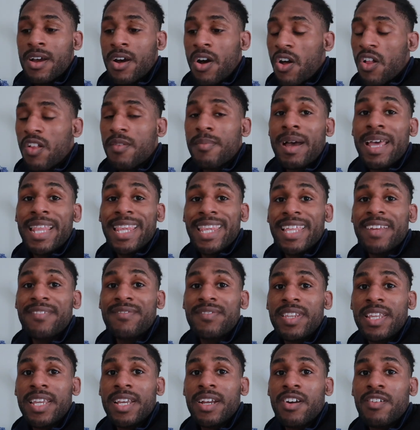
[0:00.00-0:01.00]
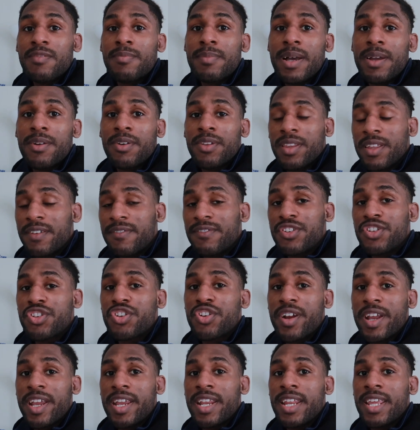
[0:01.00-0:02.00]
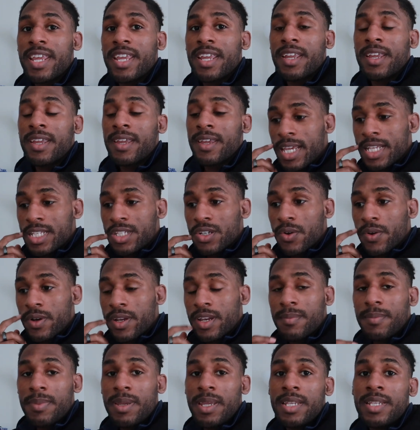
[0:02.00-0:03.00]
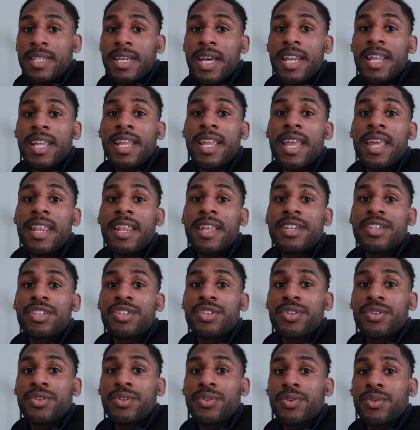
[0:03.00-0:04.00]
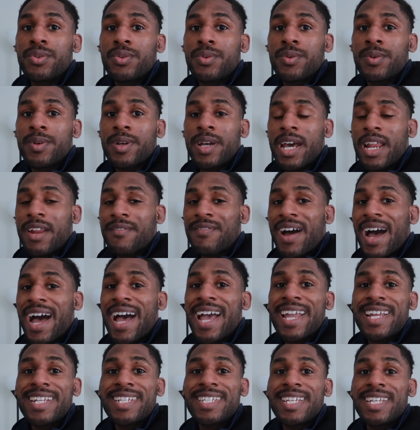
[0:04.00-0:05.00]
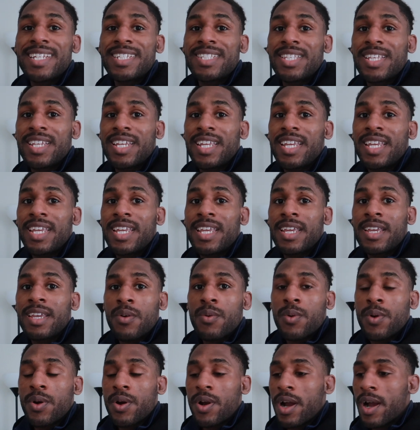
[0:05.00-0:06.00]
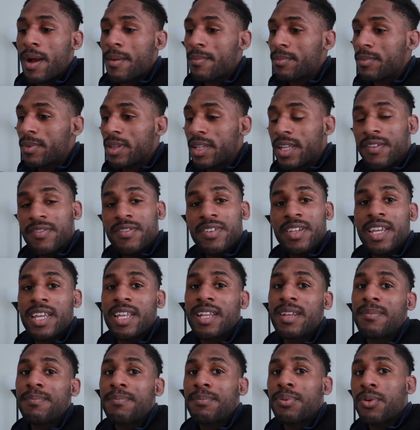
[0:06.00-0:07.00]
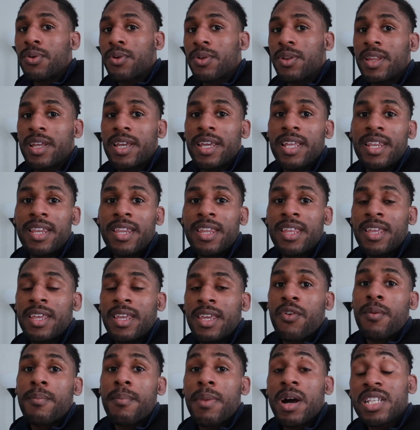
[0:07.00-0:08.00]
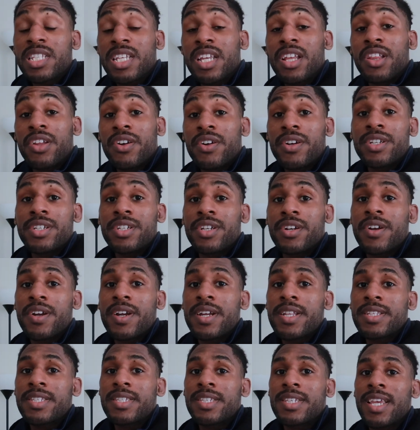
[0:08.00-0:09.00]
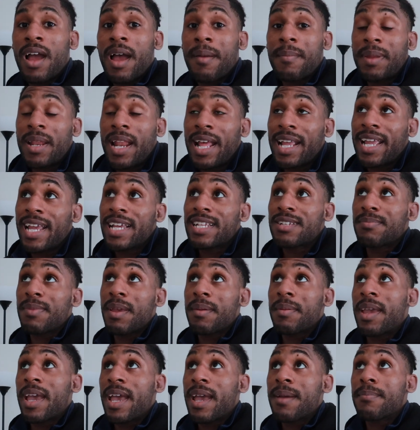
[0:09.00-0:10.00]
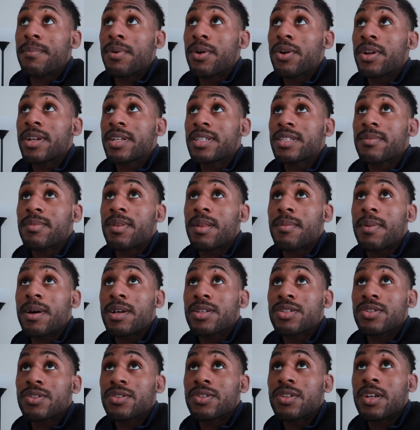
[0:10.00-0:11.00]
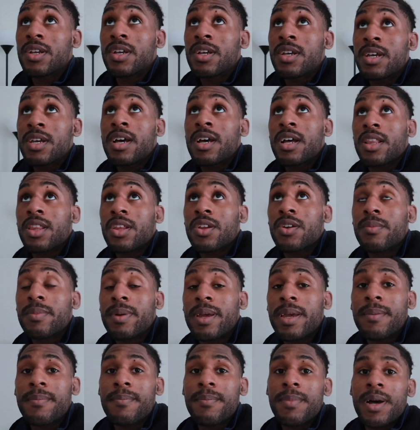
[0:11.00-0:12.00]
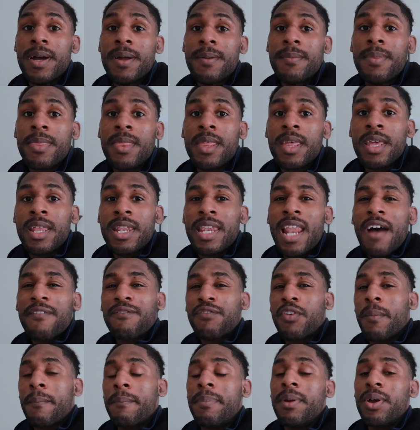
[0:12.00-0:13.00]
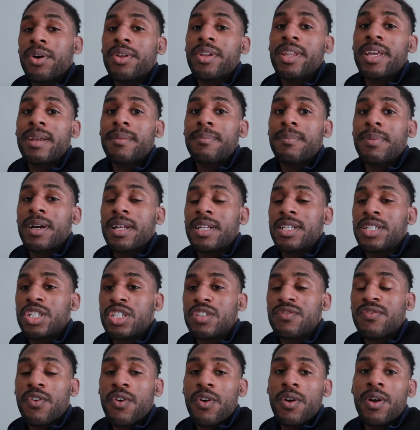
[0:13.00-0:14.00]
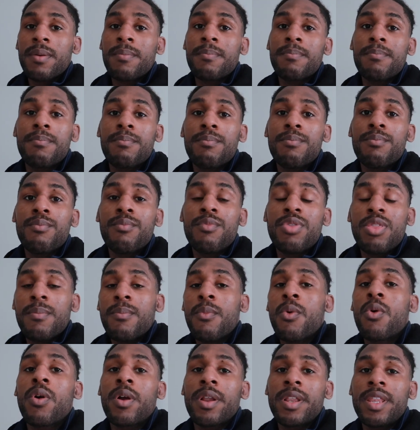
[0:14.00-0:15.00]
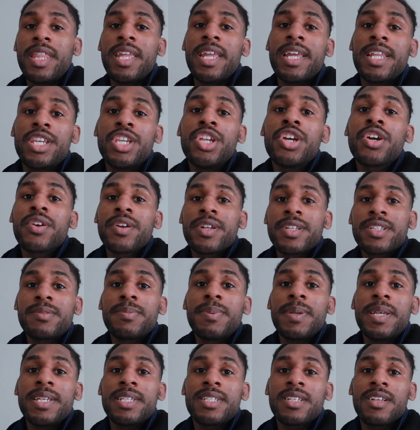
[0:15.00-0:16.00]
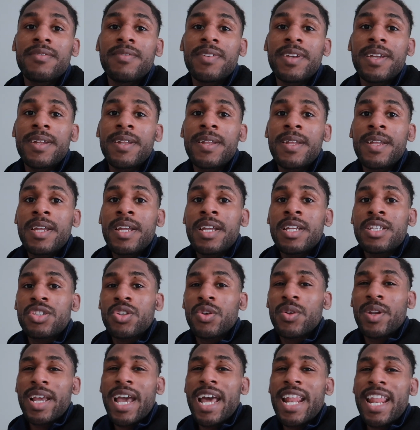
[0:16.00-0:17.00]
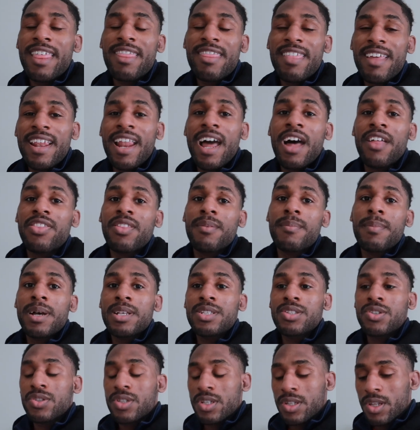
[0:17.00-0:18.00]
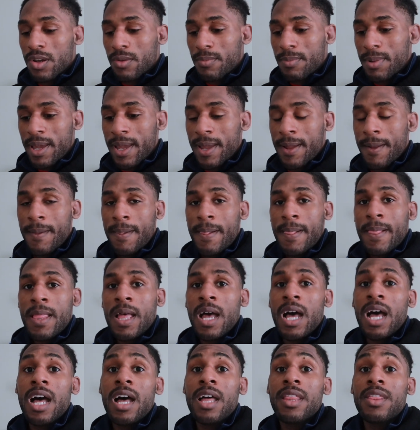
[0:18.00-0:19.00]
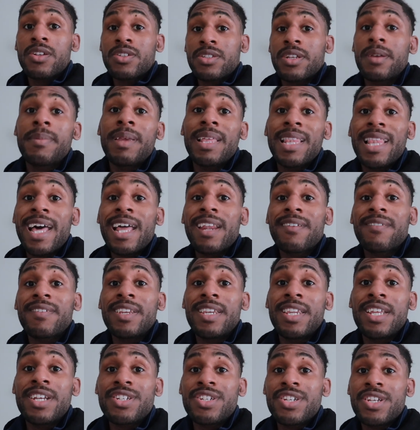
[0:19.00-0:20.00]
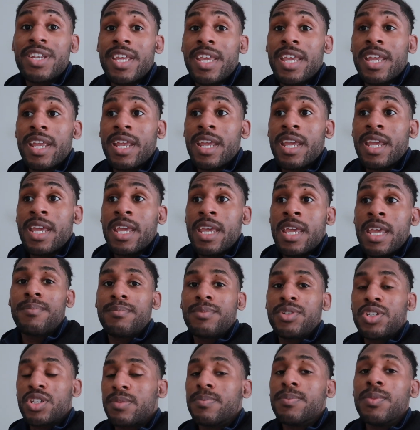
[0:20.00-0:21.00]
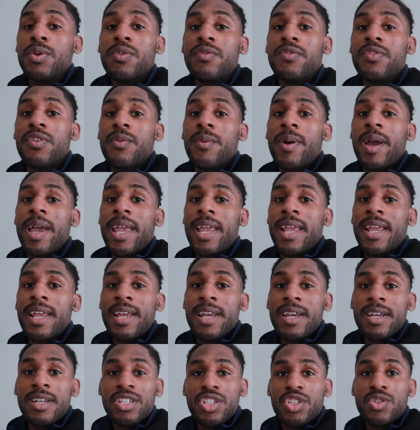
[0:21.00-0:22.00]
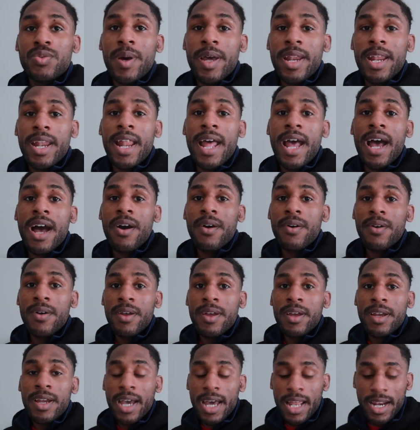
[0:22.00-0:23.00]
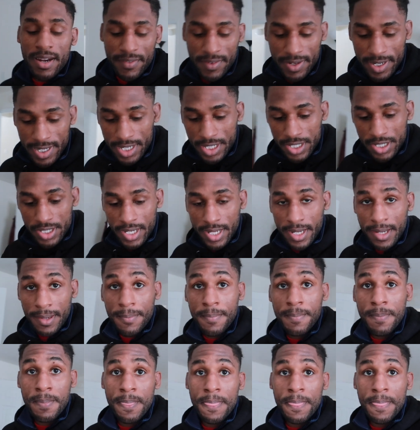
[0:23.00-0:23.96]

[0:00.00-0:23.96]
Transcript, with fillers: all of my lifting, all my lift training is going to be dedicated to kind of high intensity where I'm lifting, pulling for muscular endurance. I mean, I guess maybe I am burning some of the muscles a little bit, but not for building, but just for the more the endurance piece of it. So to kind of thin out the muscles a little bit, uh, there's gonna be a lot of conditioning, just move the weight, sweat it out kind of conditioning.